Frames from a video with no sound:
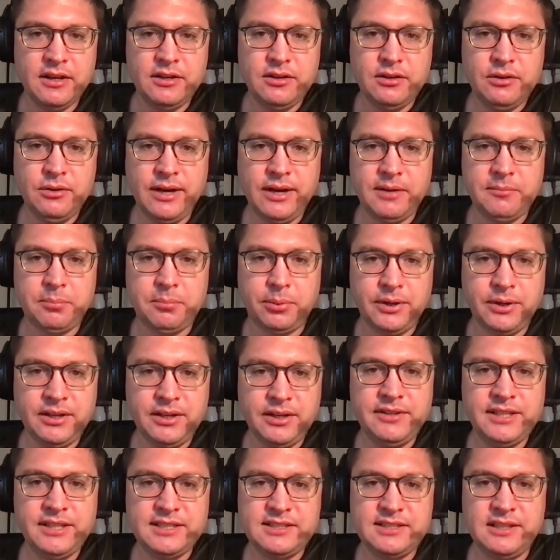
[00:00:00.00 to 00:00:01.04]
who had
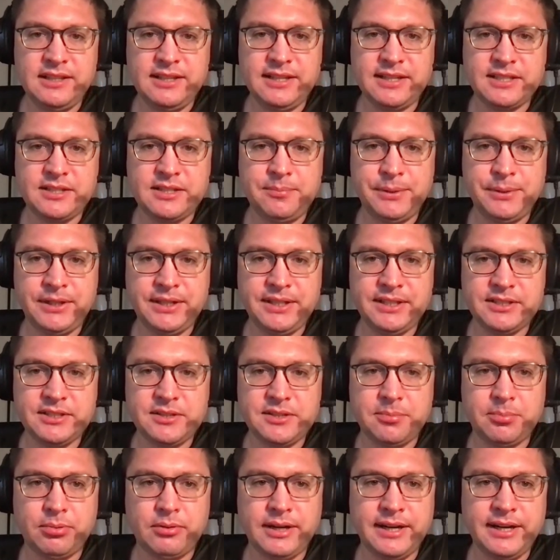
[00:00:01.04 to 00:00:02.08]
previously
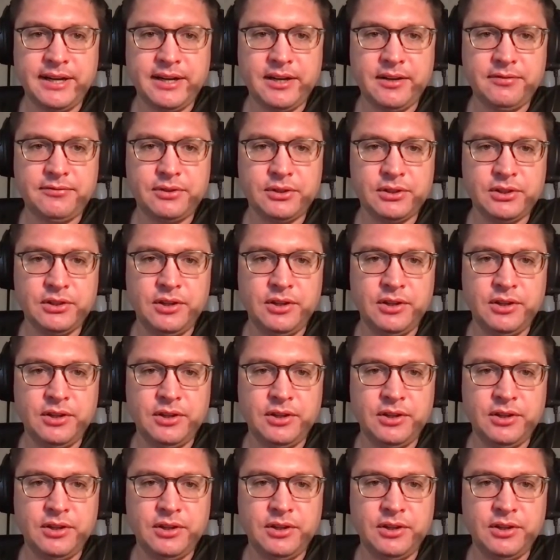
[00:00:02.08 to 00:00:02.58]
experienced prayer for